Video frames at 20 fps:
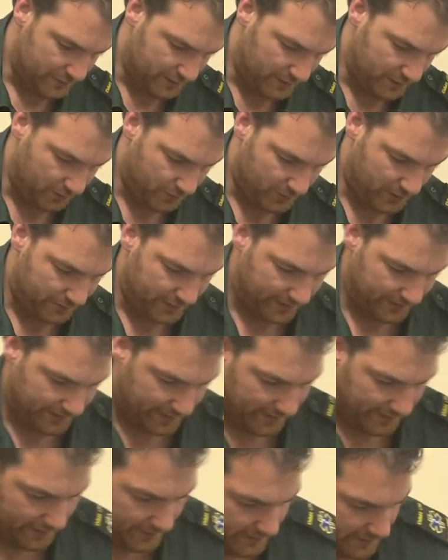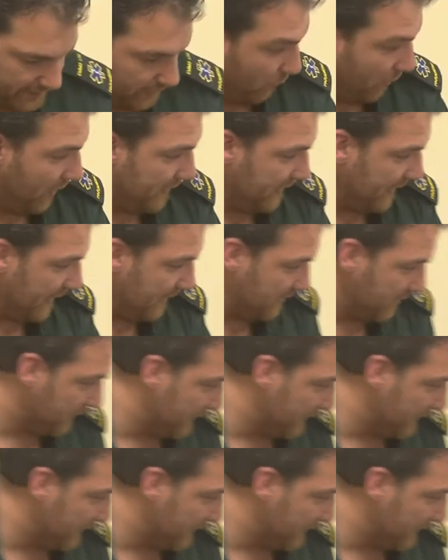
don't worry about that. Now while they're doing